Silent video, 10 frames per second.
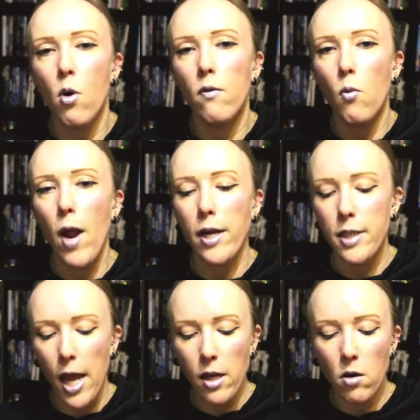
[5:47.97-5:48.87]
more of a
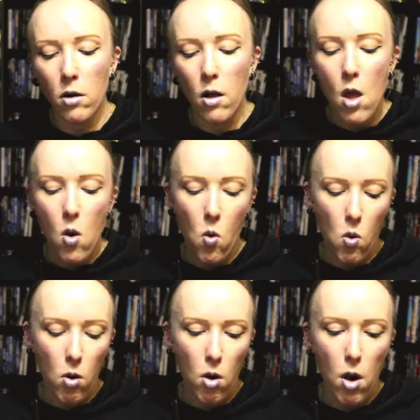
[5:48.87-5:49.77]
rectangle
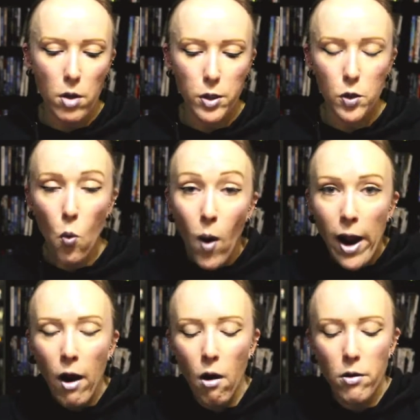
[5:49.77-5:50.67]
or a
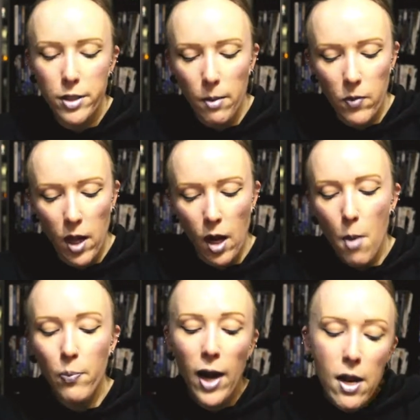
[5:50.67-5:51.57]
square or
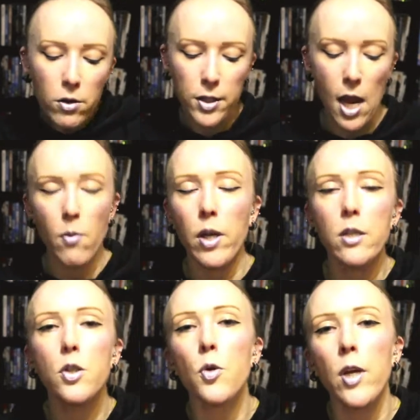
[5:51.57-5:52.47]
something. But I understand what
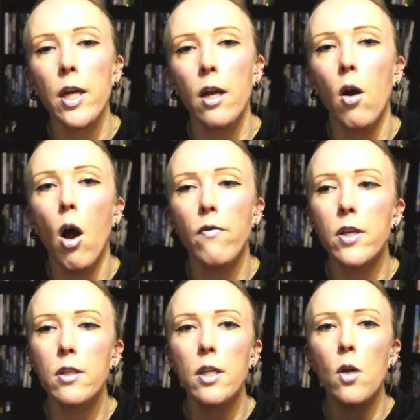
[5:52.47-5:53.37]
he's doing here.
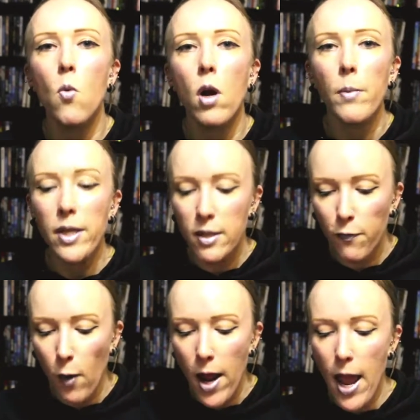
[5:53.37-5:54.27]
Obviously, you want to be
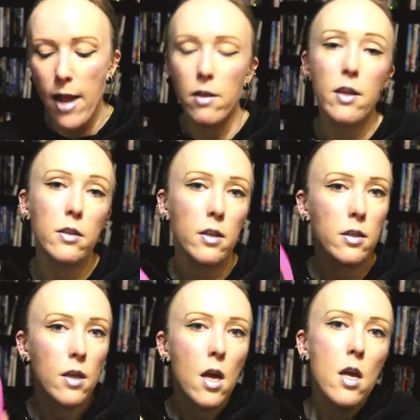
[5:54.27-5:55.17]
different. And this
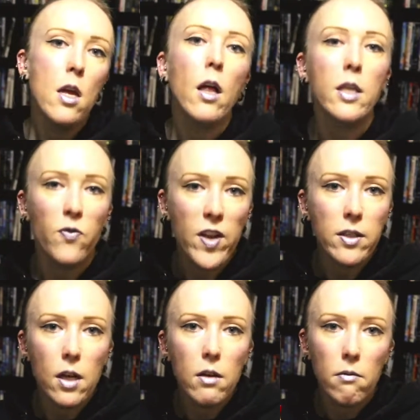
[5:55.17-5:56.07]
is, let's
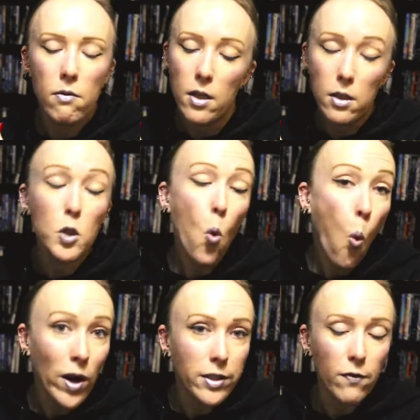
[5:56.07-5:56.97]
face it, this is
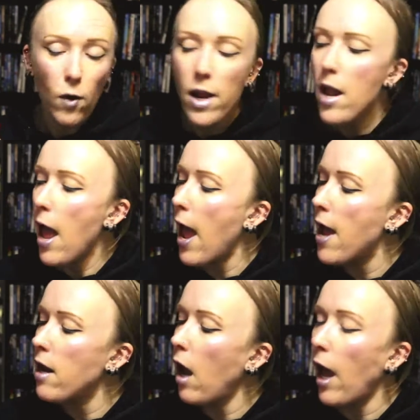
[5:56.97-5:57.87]
quite different
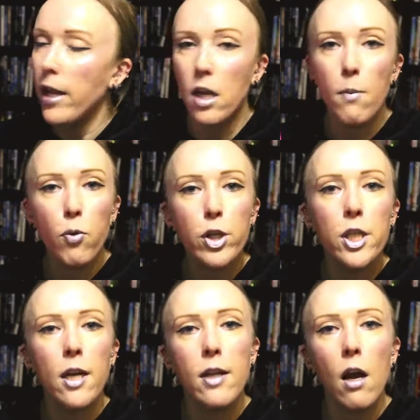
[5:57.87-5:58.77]
and I can
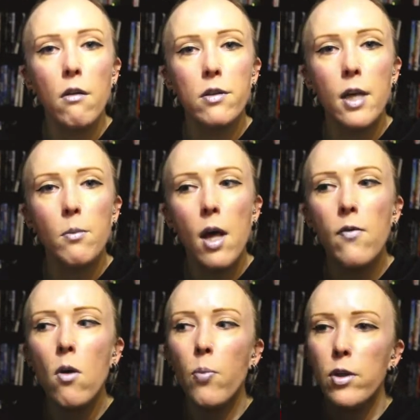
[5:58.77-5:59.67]
appreciate that on some
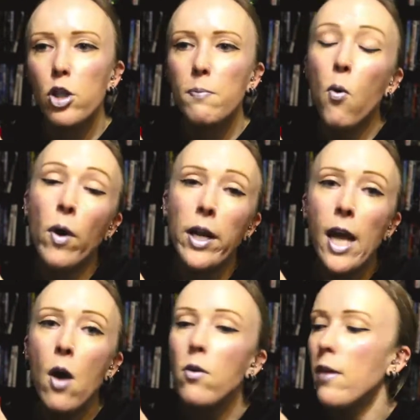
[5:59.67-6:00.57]
level but just
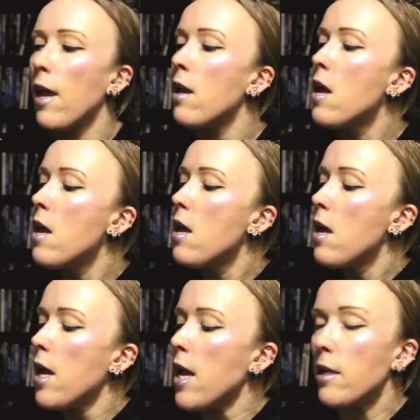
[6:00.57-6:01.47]
pointing out that
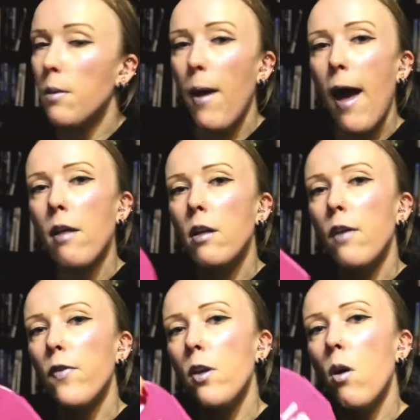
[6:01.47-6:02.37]
it is a
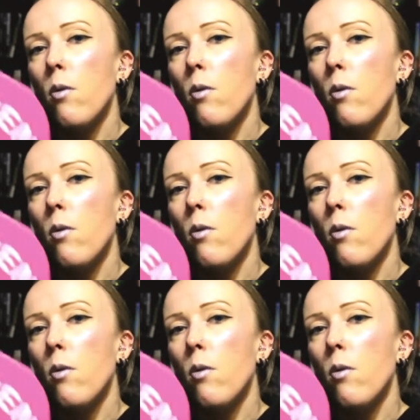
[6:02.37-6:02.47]
palette if you